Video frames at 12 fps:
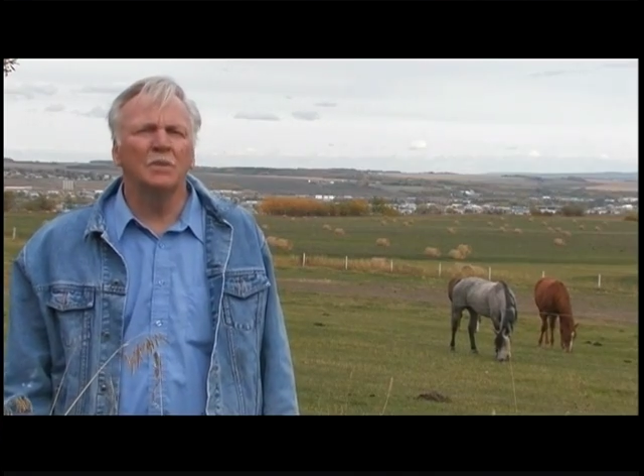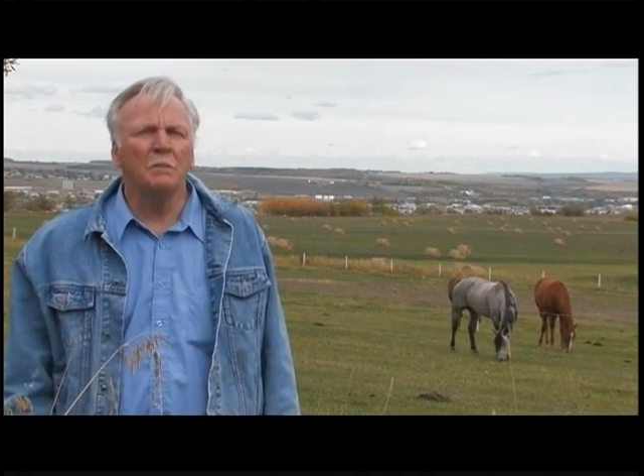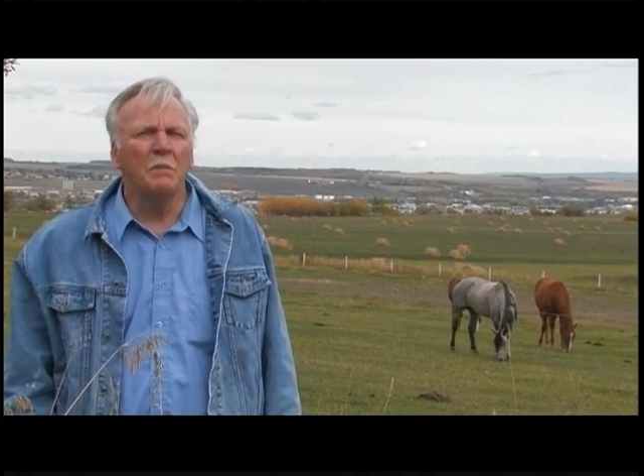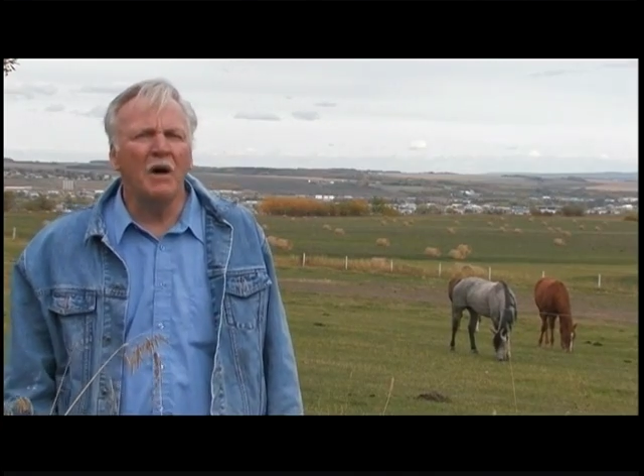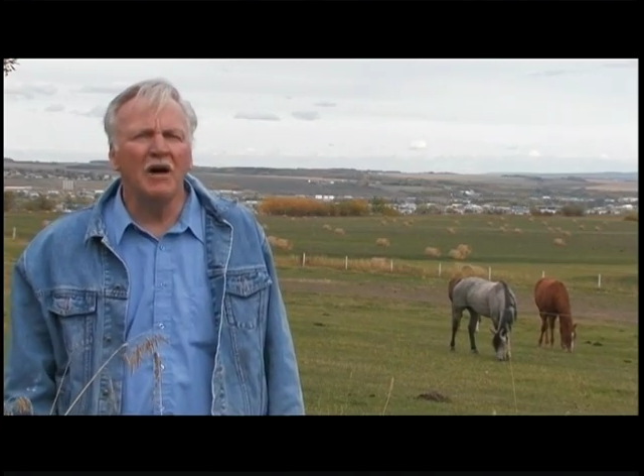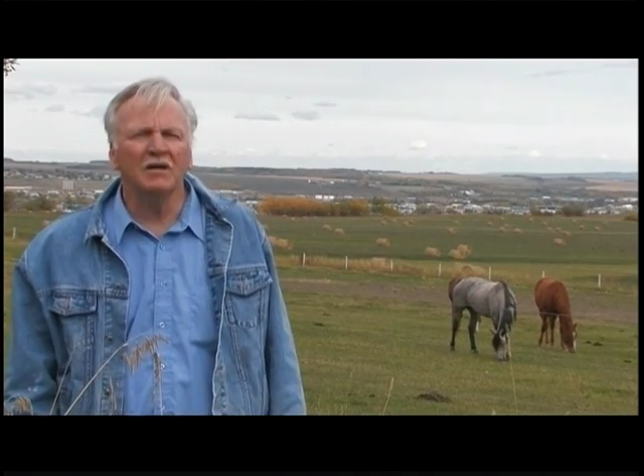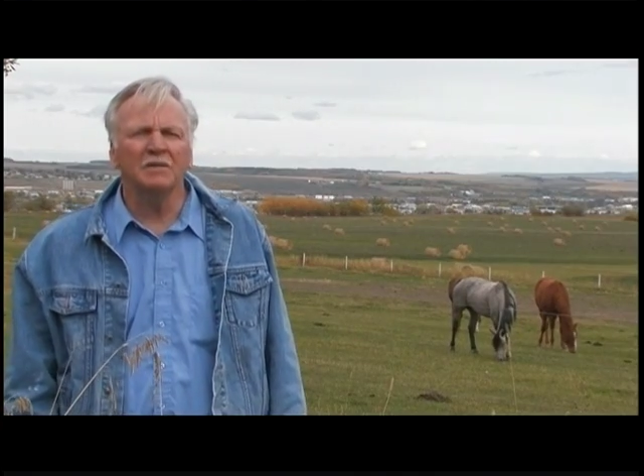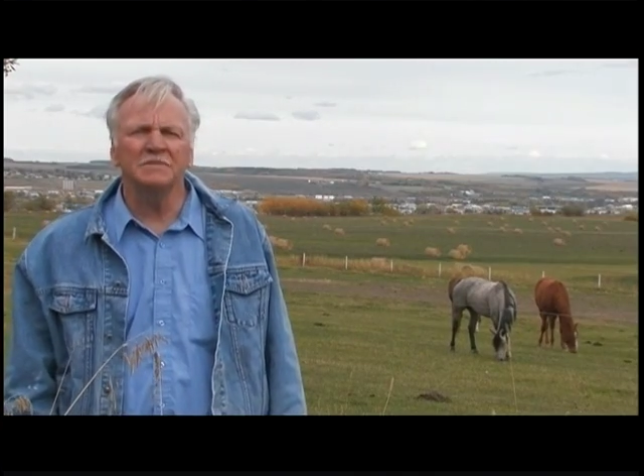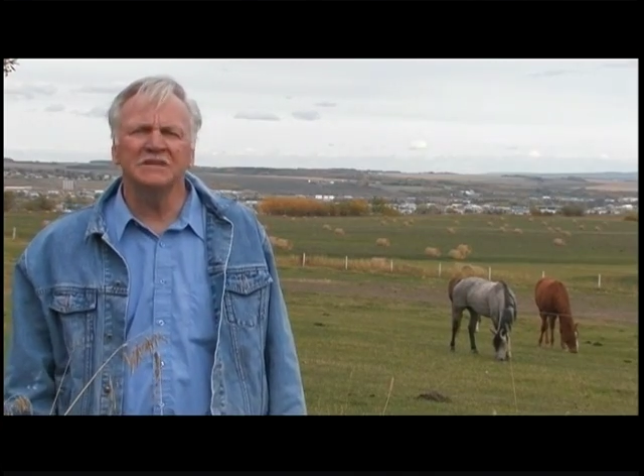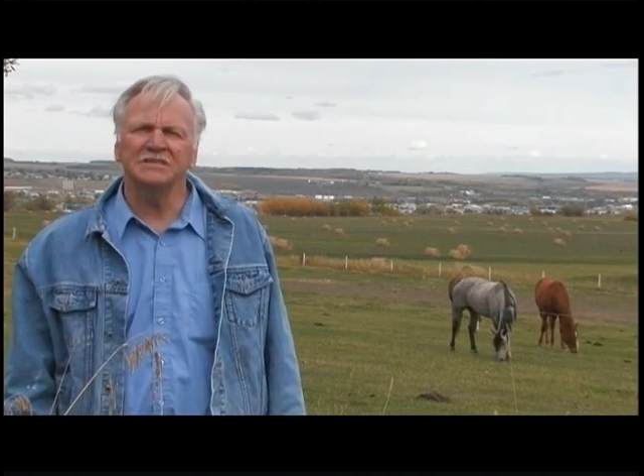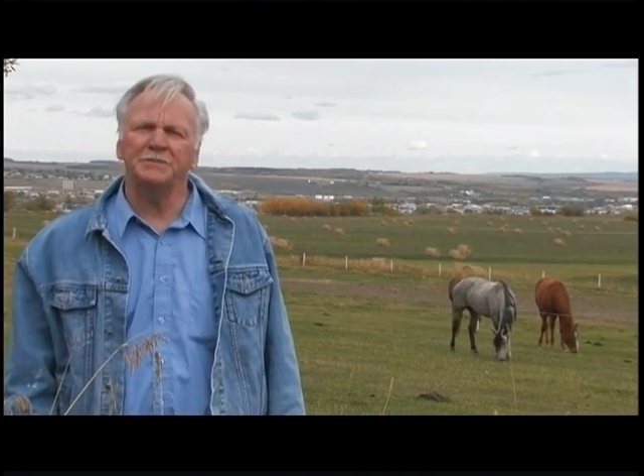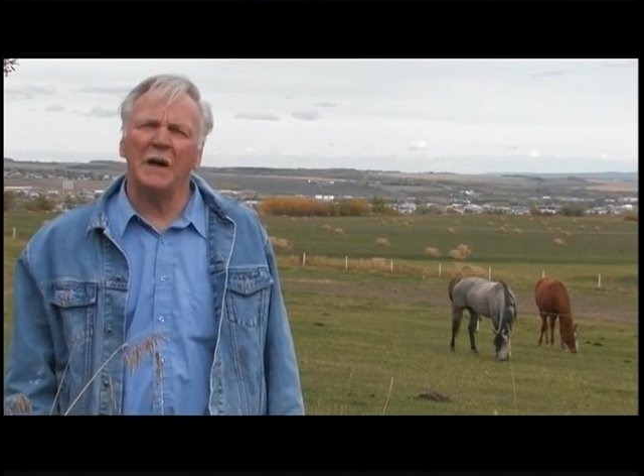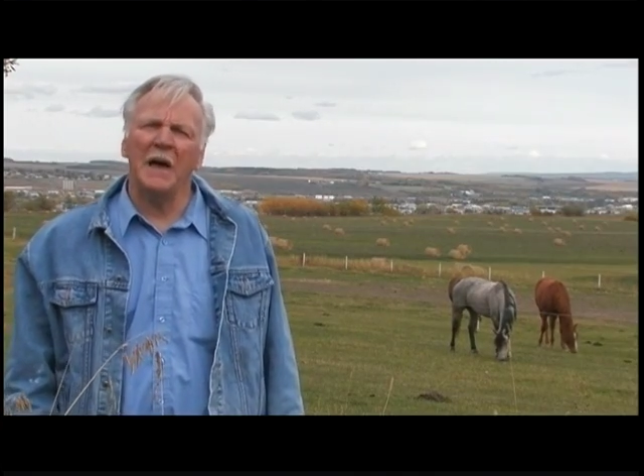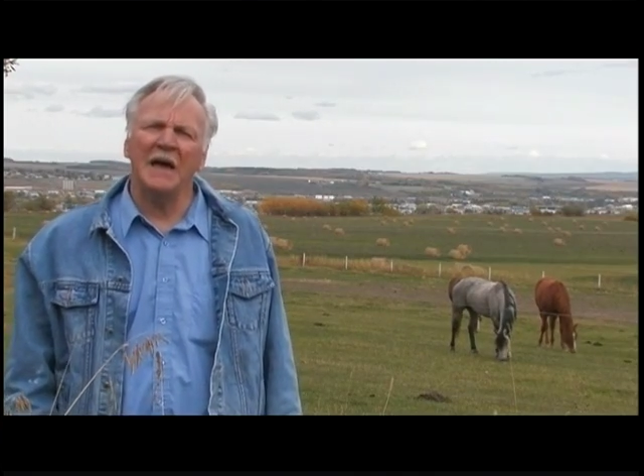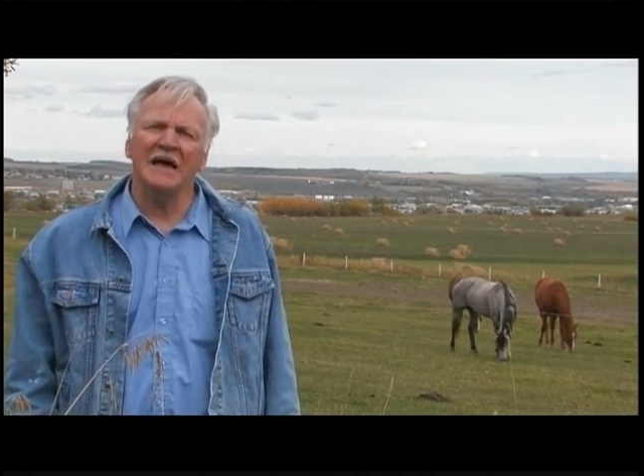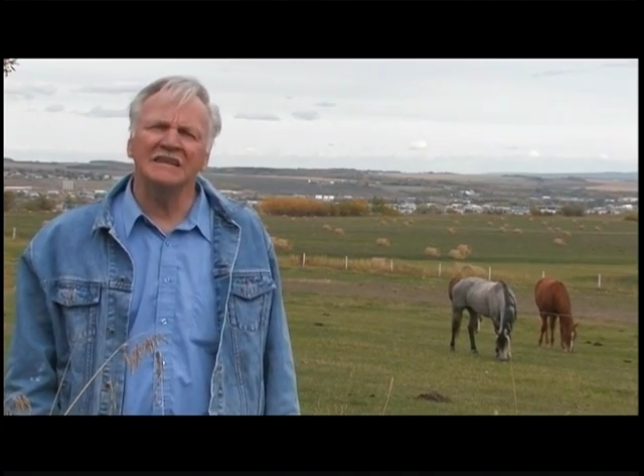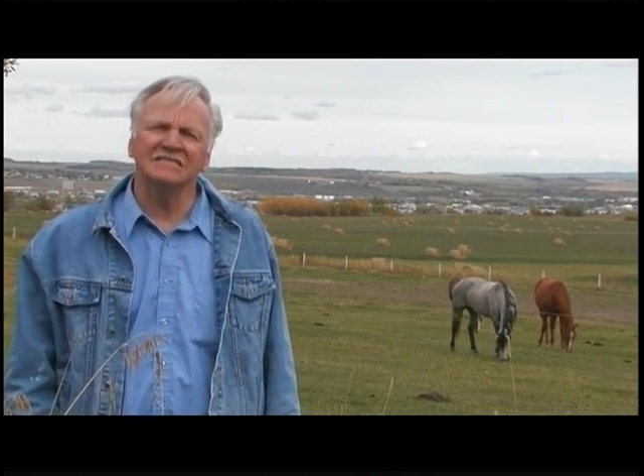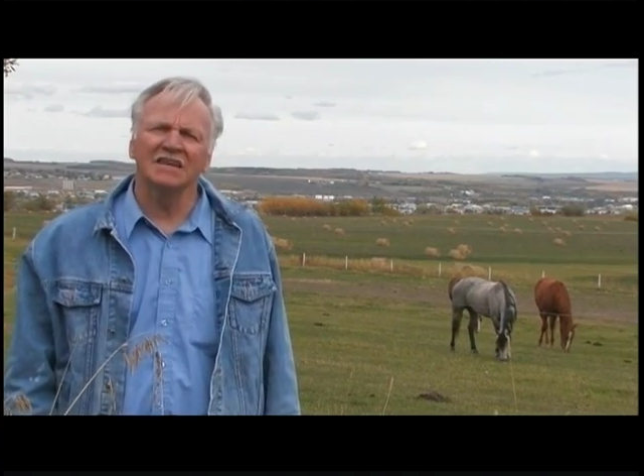poet, has
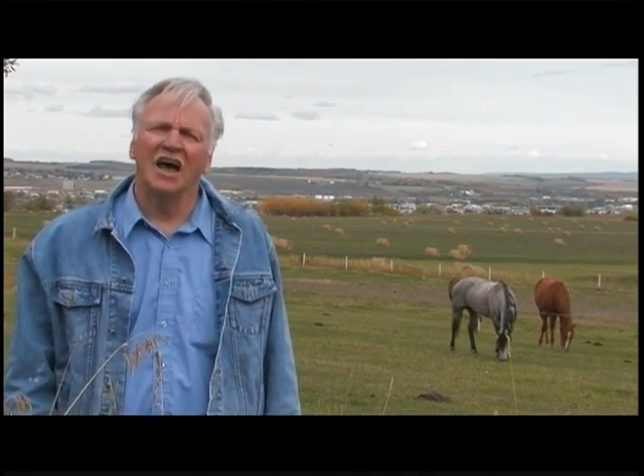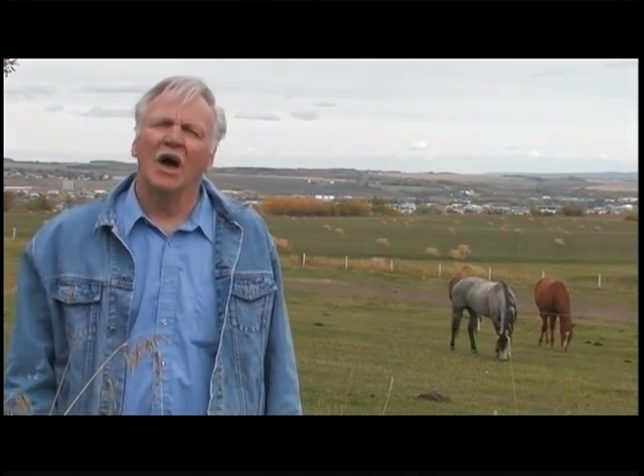released a new